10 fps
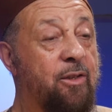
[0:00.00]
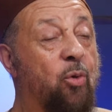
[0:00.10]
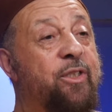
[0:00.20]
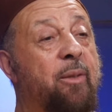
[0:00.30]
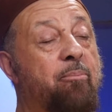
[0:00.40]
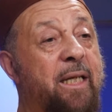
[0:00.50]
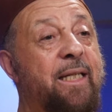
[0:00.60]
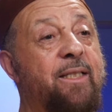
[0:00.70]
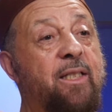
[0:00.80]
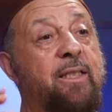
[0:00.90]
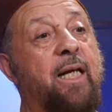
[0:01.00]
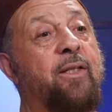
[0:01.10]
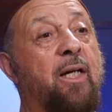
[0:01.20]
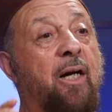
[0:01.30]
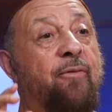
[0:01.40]
So it's a meeting
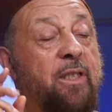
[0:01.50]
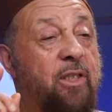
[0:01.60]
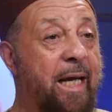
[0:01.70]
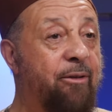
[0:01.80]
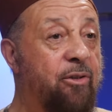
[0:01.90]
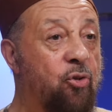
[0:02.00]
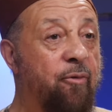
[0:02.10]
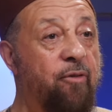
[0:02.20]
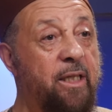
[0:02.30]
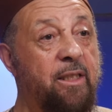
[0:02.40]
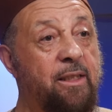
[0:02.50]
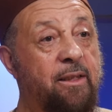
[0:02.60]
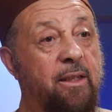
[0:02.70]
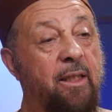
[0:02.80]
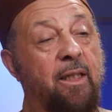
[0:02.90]
together of the
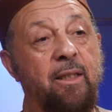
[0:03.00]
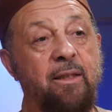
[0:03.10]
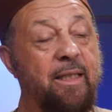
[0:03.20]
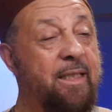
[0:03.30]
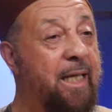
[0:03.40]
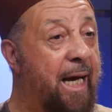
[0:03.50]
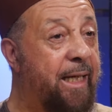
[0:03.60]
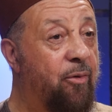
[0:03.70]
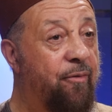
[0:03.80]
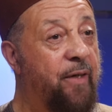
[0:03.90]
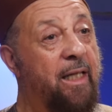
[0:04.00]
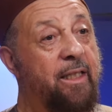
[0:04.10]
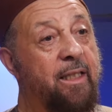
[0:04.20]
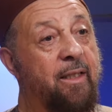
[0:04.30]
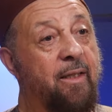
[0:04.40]
Tigris-Euphrates, the Nile
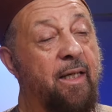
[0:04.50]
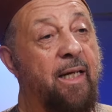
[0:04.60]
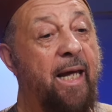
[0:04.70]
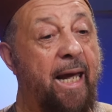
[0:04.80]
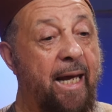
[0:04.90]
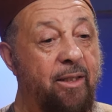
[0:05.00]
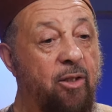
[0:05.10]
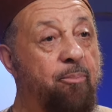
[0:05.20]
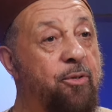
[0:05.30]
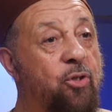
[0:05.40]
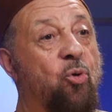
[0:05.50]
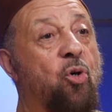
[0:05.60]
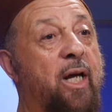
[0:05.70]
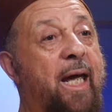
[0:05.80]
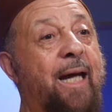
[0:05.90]
Valley, and the
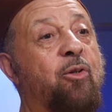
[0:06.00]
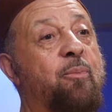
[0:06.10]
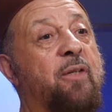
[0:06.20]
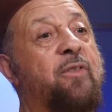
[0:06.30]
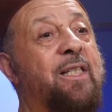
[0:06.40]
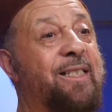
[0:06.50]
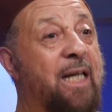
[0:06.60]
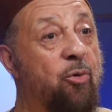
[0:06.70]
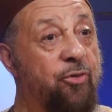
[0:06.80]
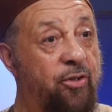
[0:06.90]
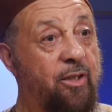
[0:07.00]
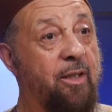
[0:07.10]
pure Arabs of the south.